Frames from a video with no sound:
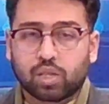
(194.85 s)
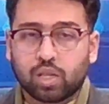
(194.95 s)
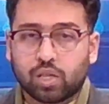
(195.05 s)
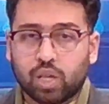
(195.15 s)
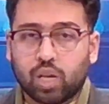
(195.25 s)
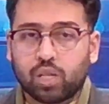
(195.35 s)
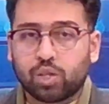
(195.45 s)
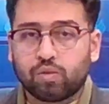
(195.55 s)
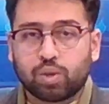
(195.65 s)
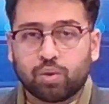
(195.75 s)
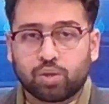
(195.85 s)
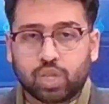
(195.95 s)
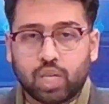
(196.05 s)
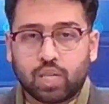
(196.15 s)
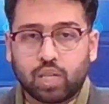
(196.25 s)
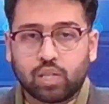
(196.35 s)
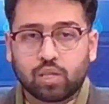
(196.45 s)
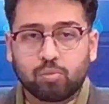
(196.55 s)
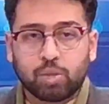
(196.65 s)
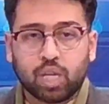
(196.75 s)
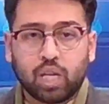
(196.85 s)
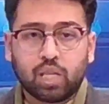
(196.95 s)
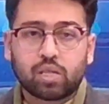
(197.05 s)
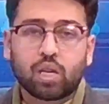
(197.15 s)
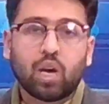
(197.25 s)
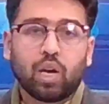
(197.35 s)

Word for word: concerns over hostilities in the Middle East East,